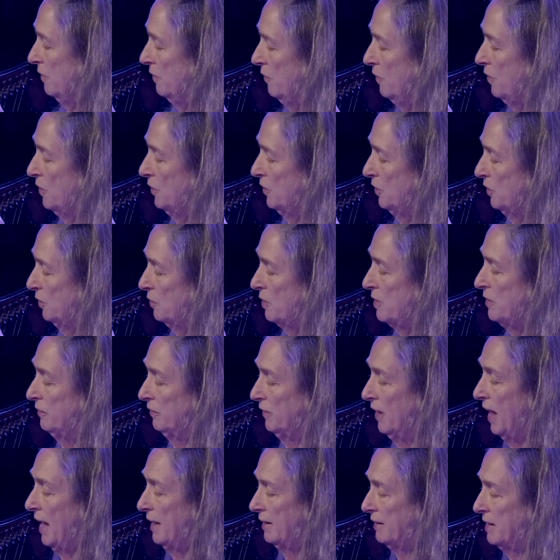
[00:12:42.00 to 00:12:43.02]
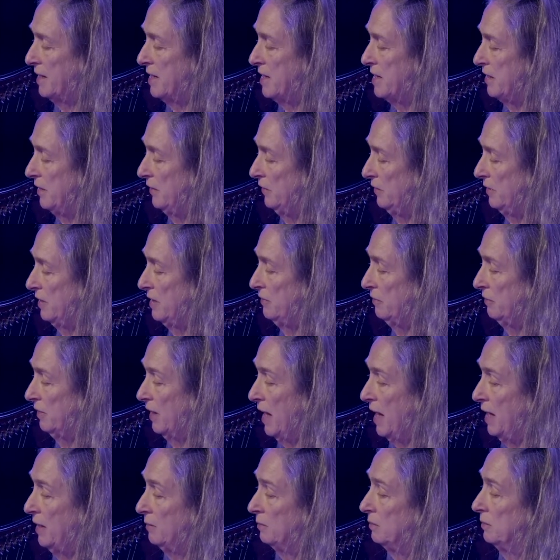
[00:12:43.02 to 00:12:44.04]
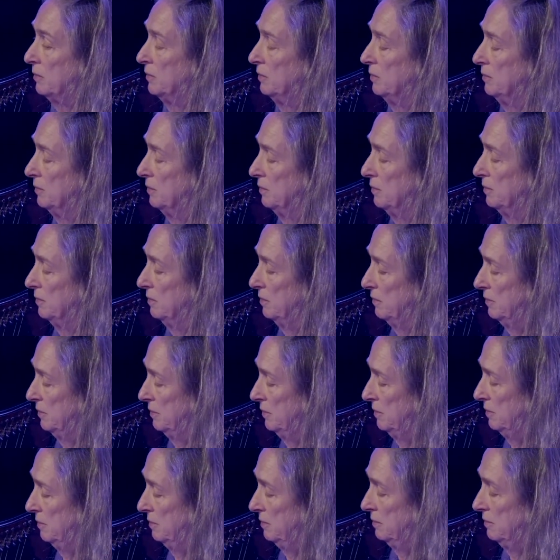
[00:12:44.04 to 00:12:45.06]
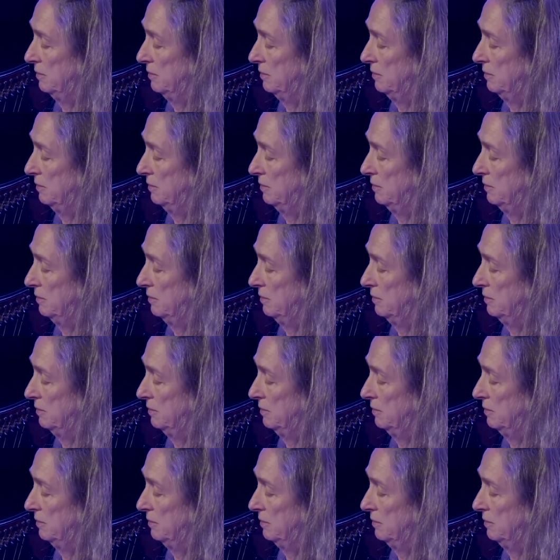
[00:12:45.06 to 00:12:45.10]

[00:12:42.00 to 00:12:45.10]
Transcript: the first 3 flat keys, E flat, and